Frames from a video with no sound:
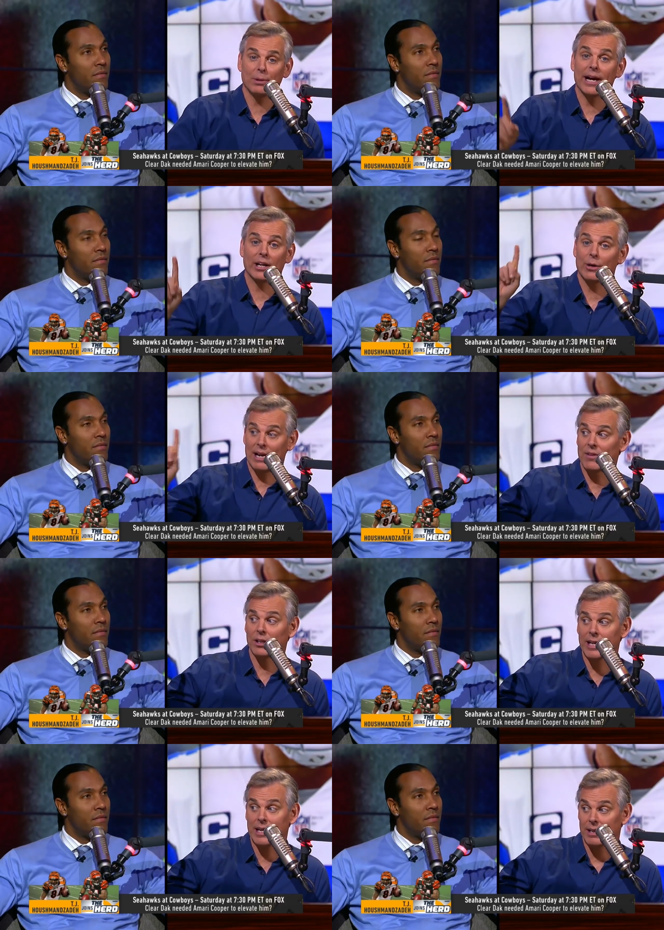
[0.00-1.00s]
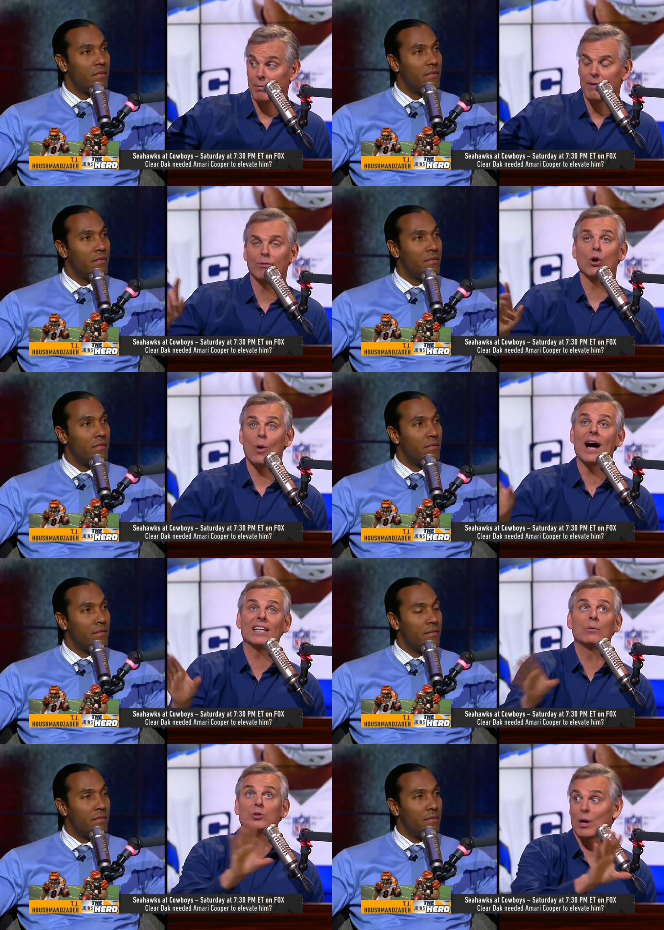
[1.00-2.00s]
Speaker 1: player in the league. For a while,
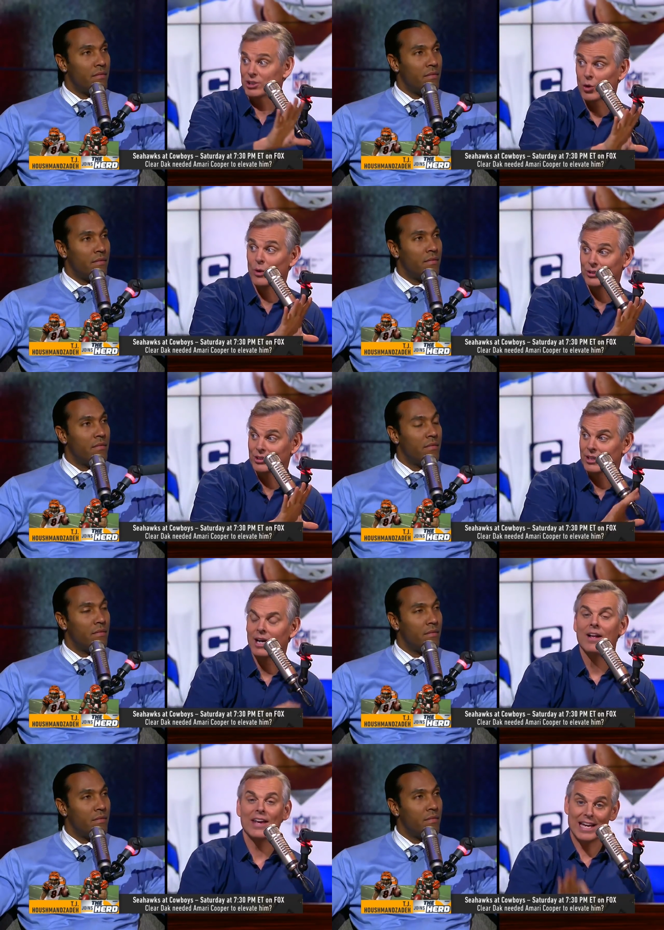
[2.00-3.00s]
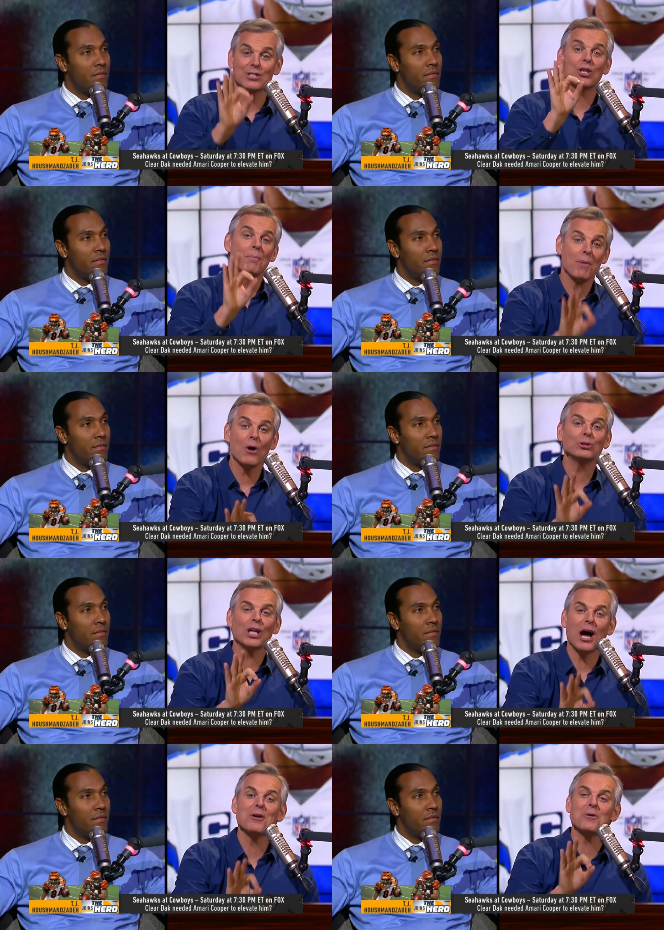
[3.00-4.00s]
it was Russell Wilson. He is the most
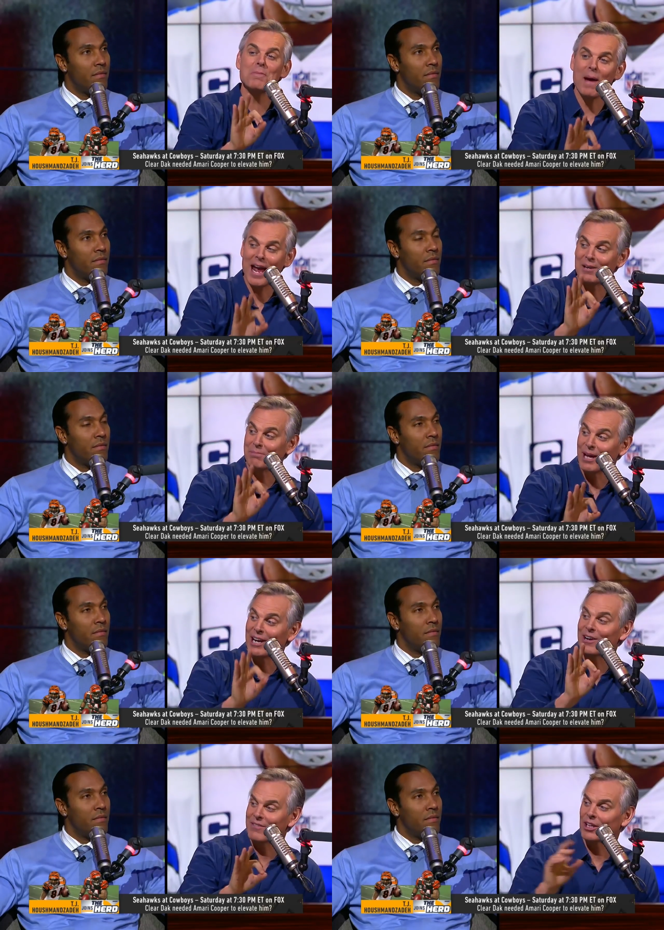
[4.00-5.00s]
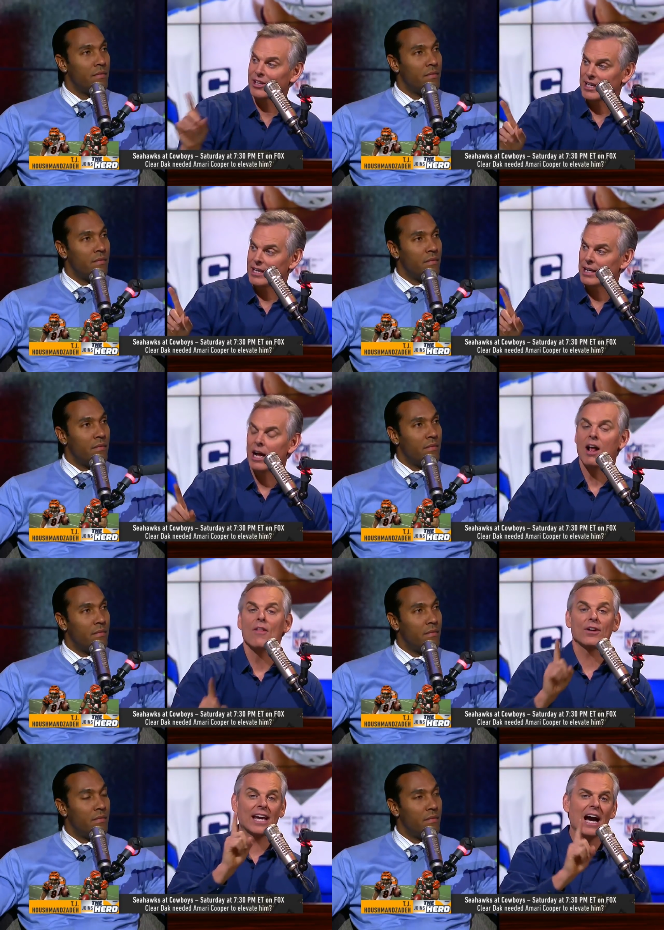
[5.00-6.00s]
underpaid player in the league.
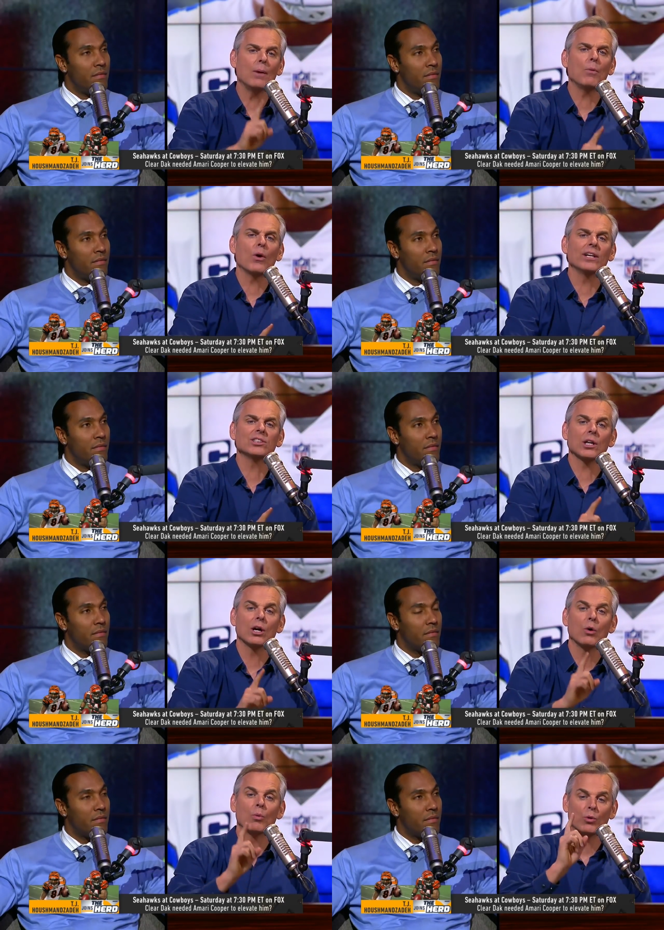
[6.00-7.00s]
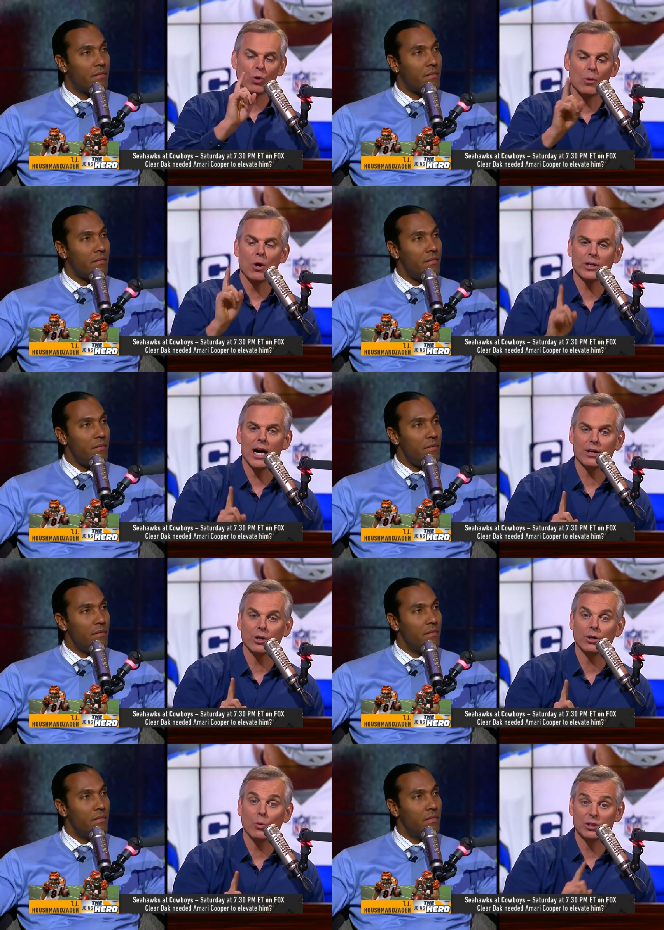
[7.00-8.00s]
The Cowboys, when Romo got
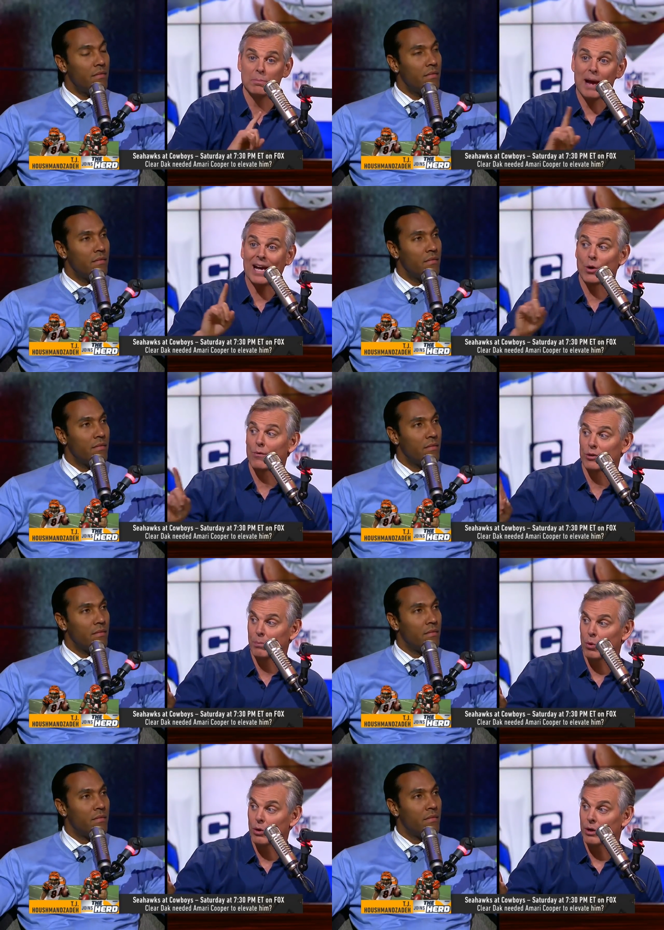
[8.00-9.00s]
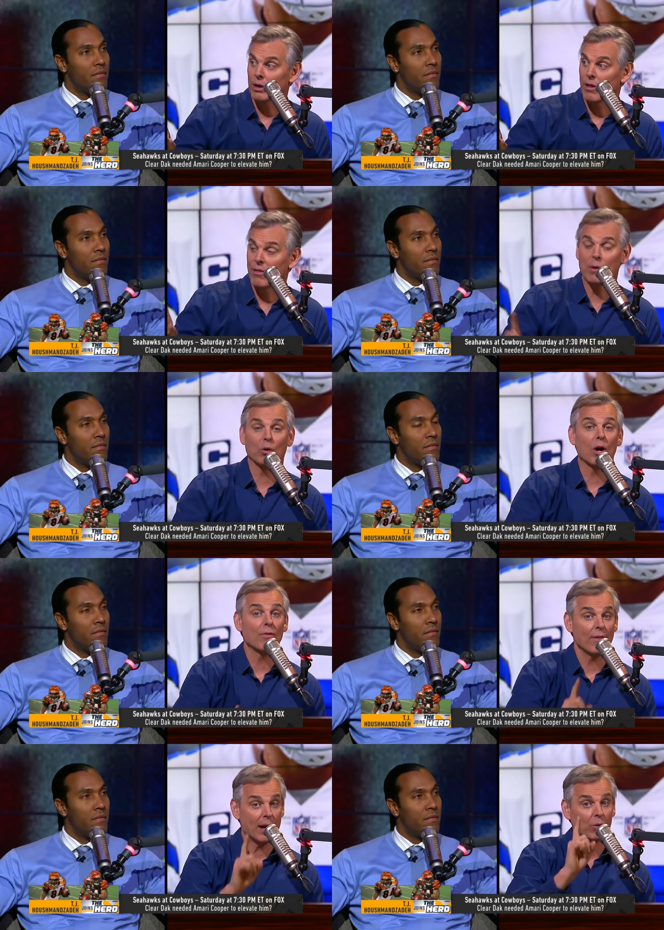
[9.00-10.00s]
hurt, was man overboard. They were
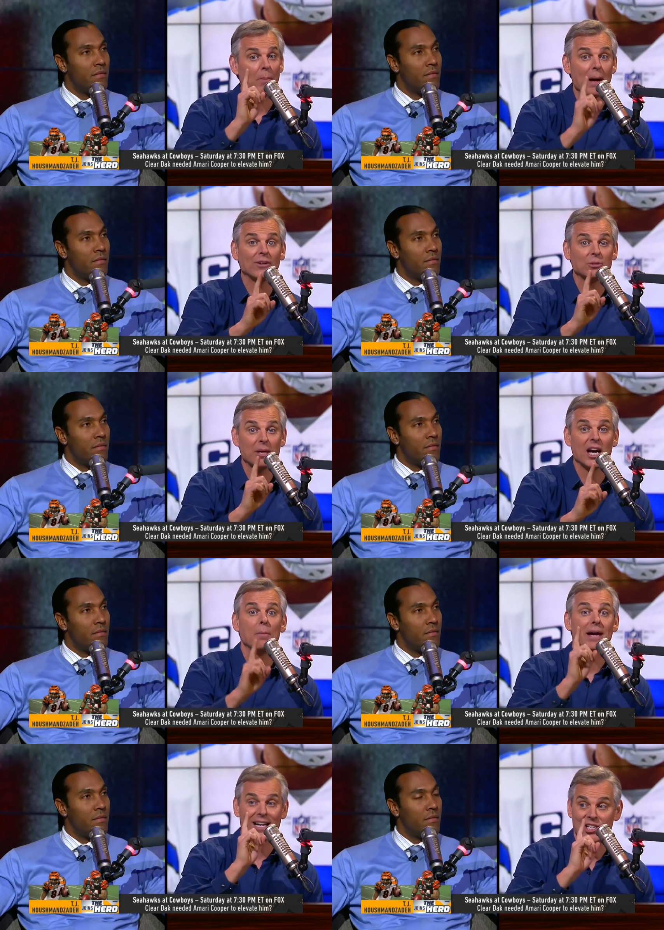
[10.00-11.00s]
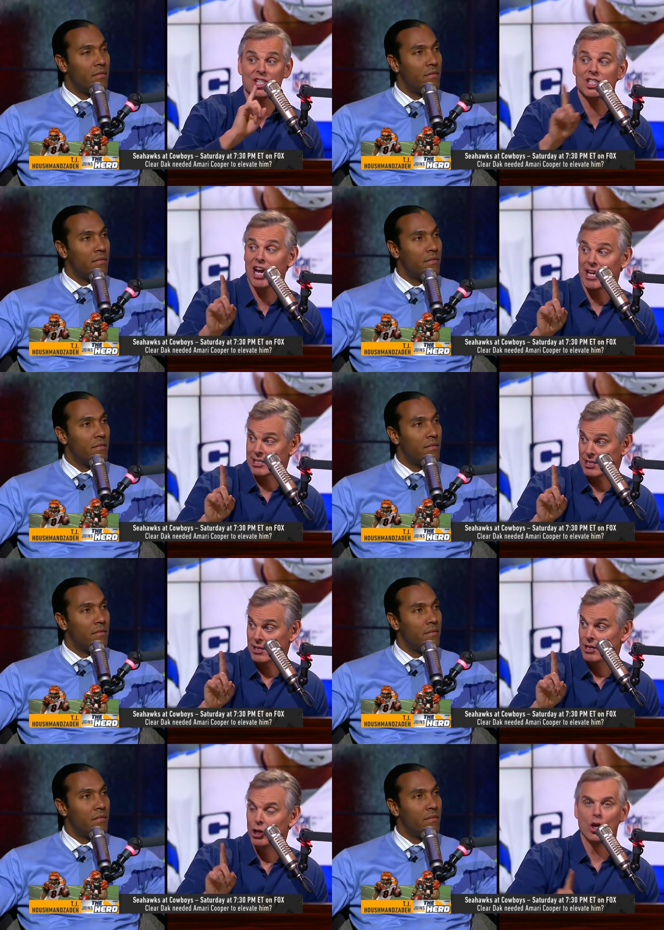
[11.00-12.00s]
they were about to become extinct.
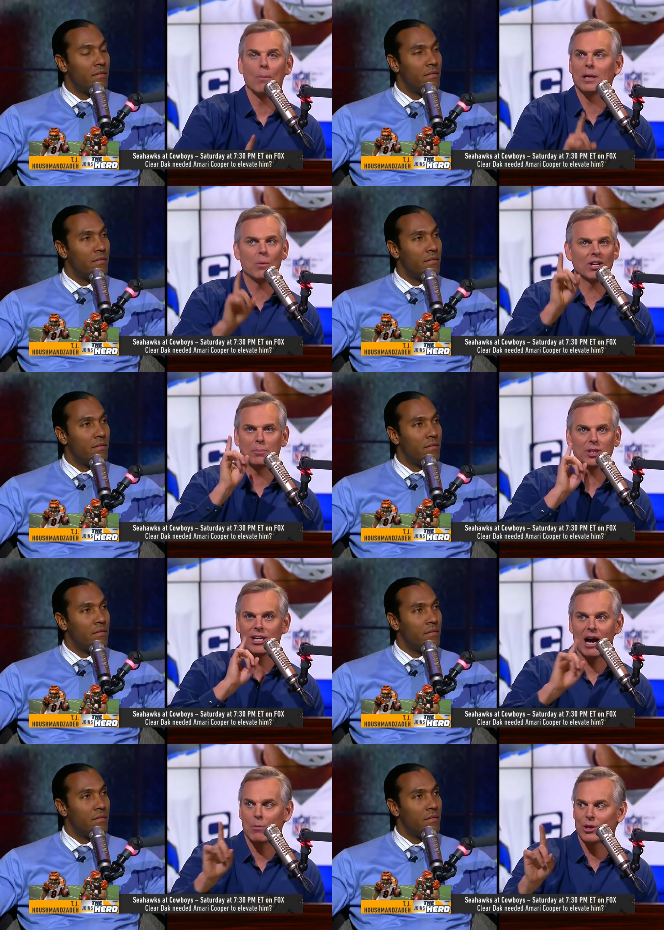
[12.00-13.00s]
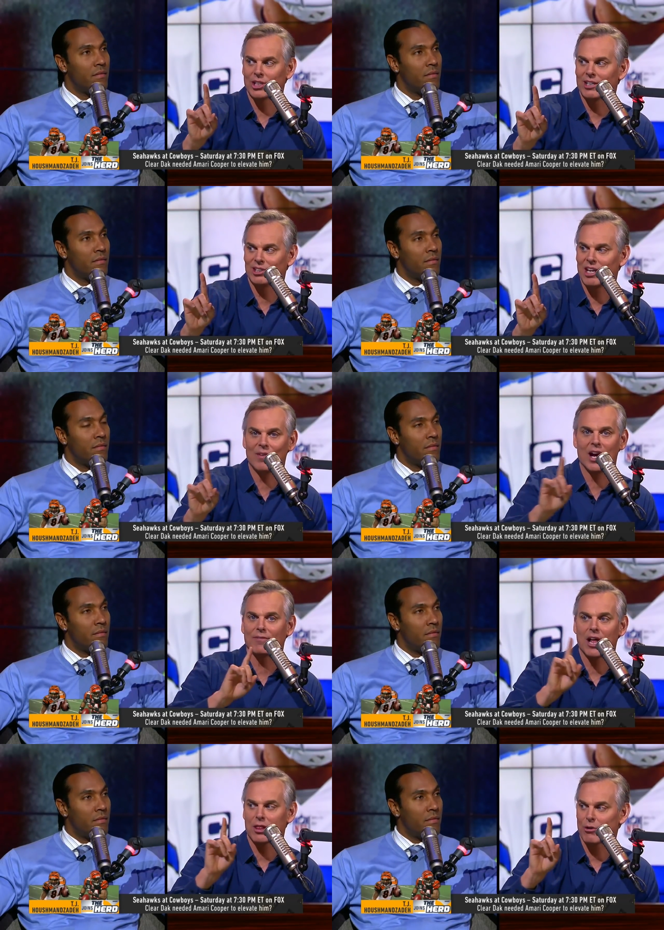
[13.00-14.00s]
Nobody wanted to put the Cowboys on T V off
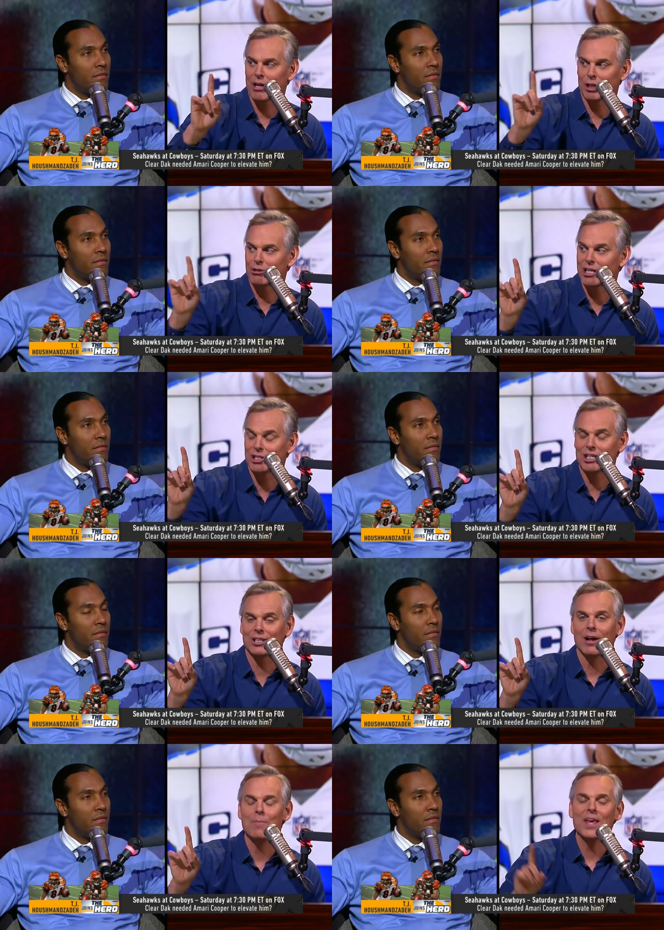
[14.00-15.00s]
that three and thirteen season.